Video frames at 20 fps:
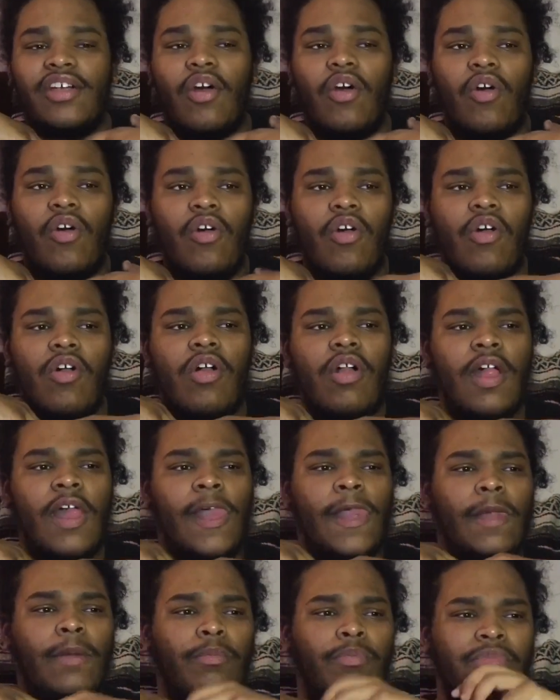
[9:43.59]
Cole
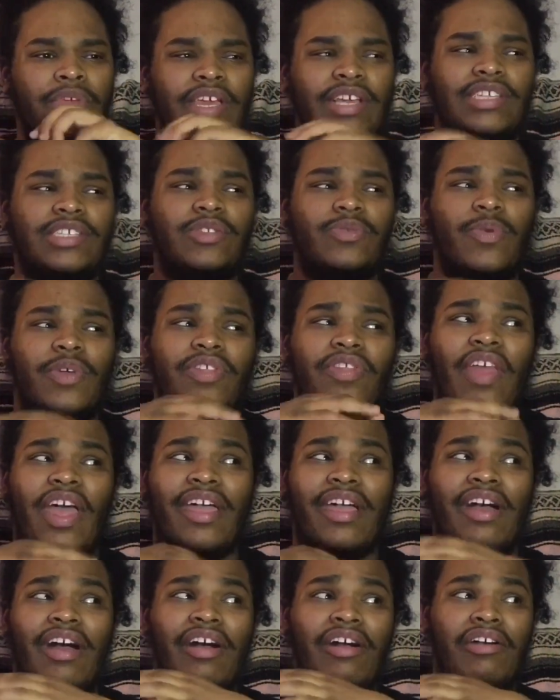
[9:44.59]
mixed with,
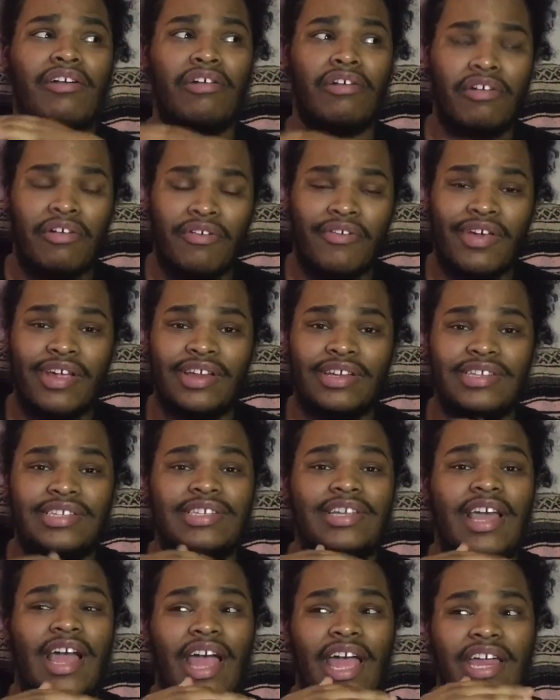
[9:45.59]
like, a
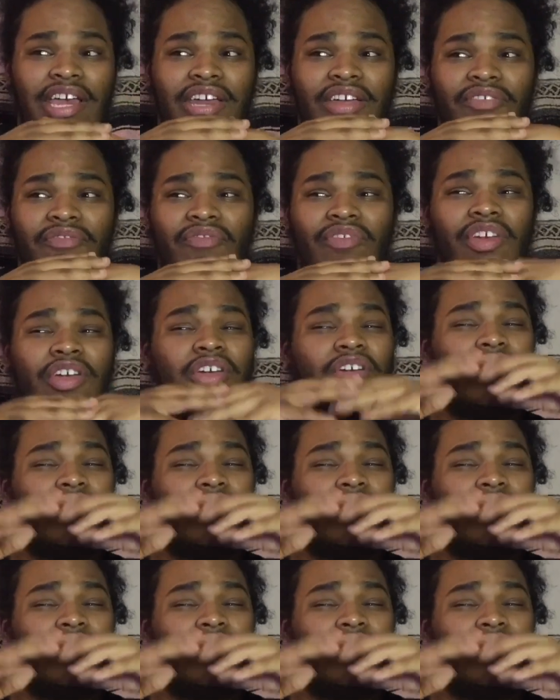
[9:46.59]
current kind of,